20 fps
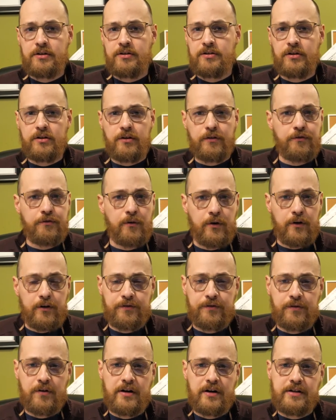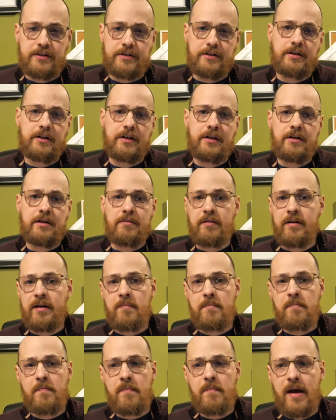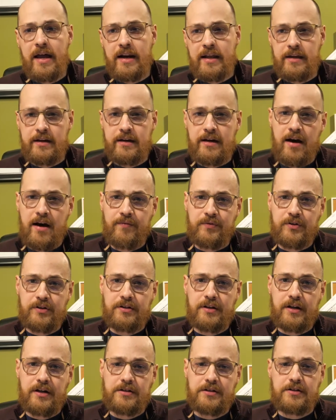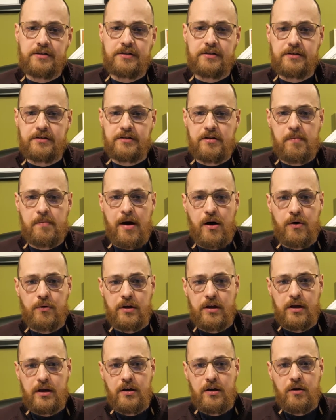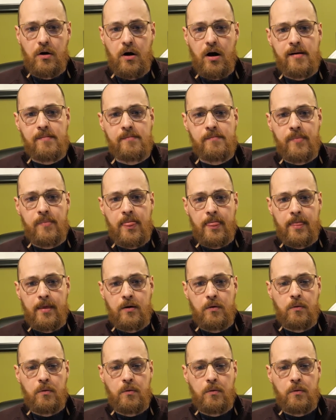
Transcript: to the forefront in in many conversations about um,